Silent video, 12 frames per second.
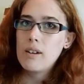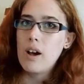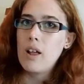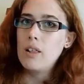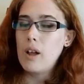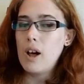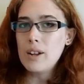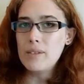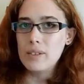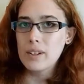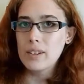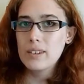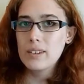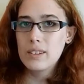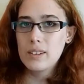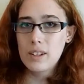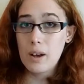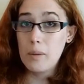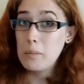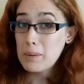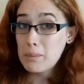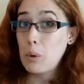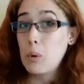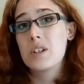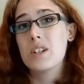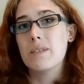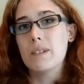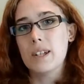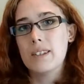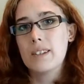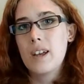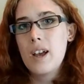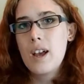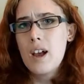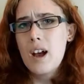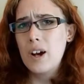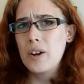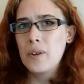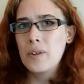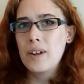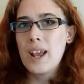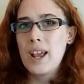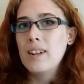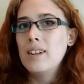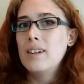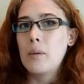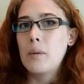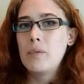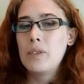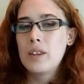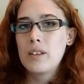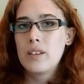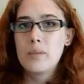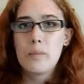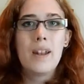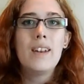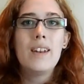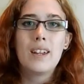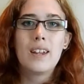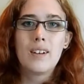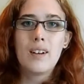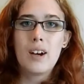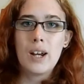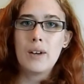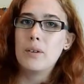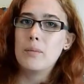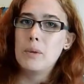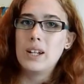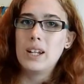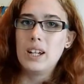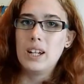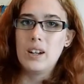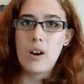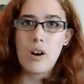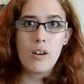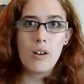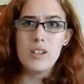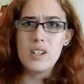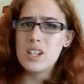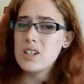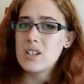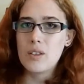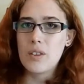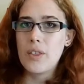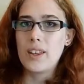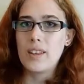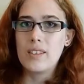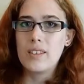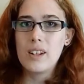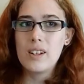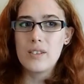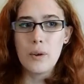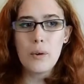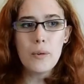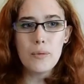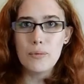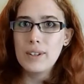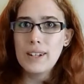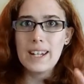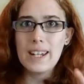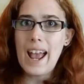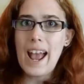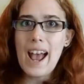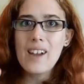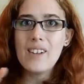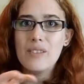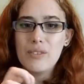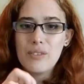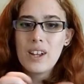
a lot of us, a big portion of us, are gonna end up spending our money on digital things that don't really have